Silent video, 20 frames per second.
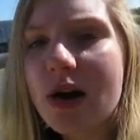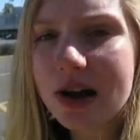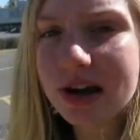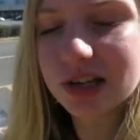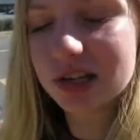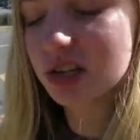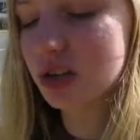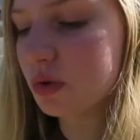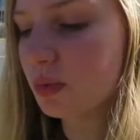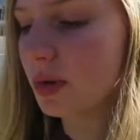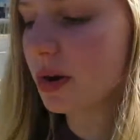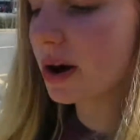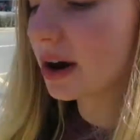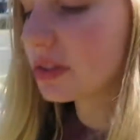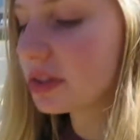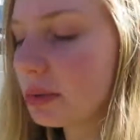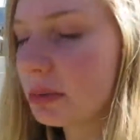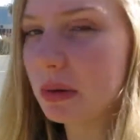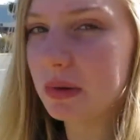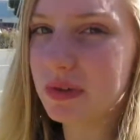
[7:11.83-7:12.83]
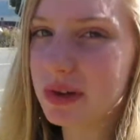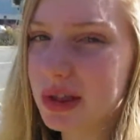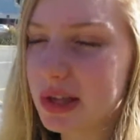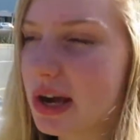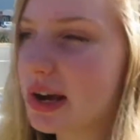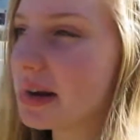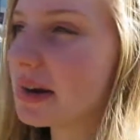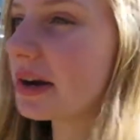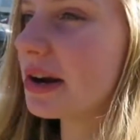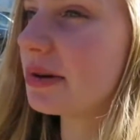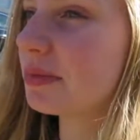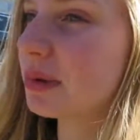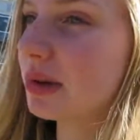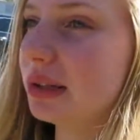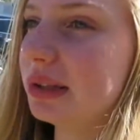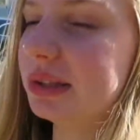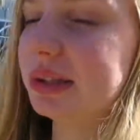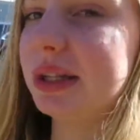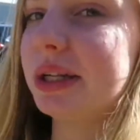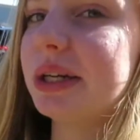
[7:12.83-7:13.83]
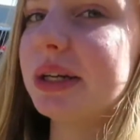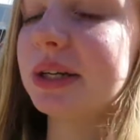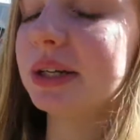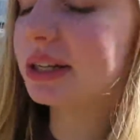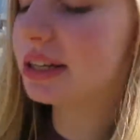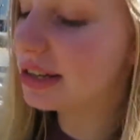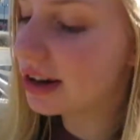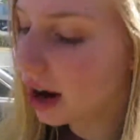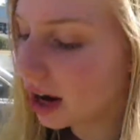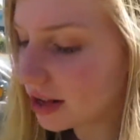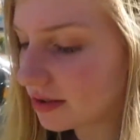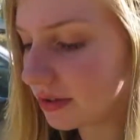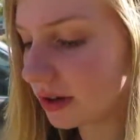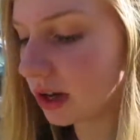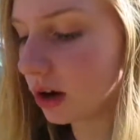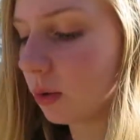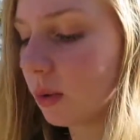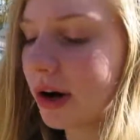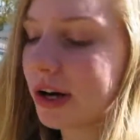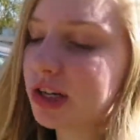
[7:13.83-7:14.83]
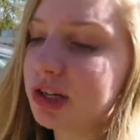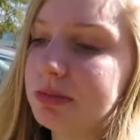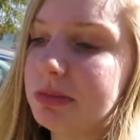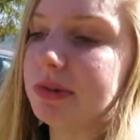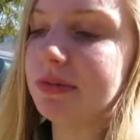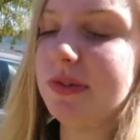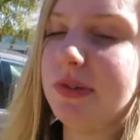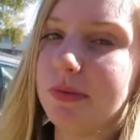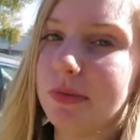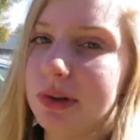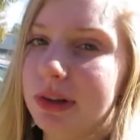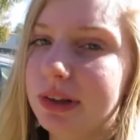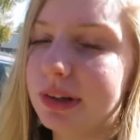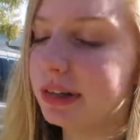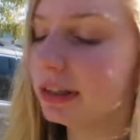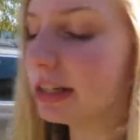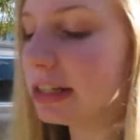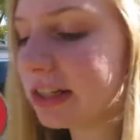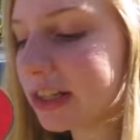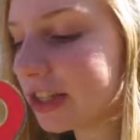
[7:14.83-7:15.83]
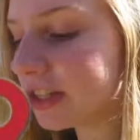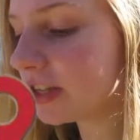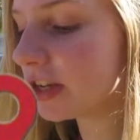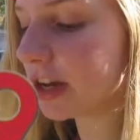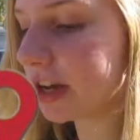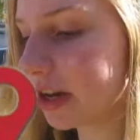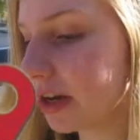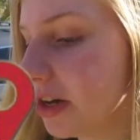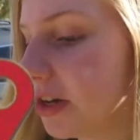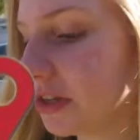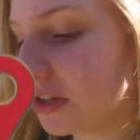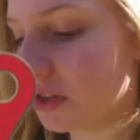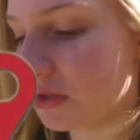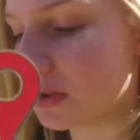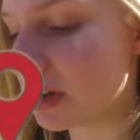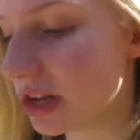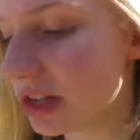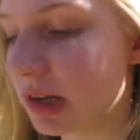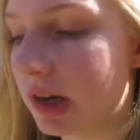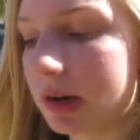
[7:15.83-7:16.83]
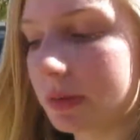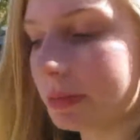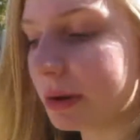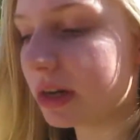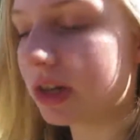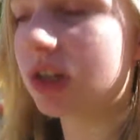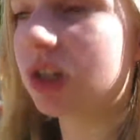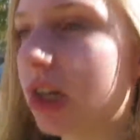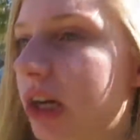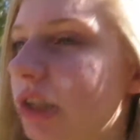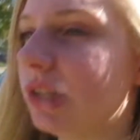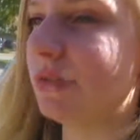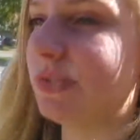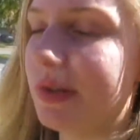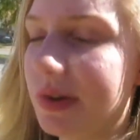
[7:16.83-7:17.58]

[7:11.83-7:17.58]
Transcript: Okay, so we're at the movie theater, and we're literally not even gonna watch a movie. We're literally just here to get our picture at the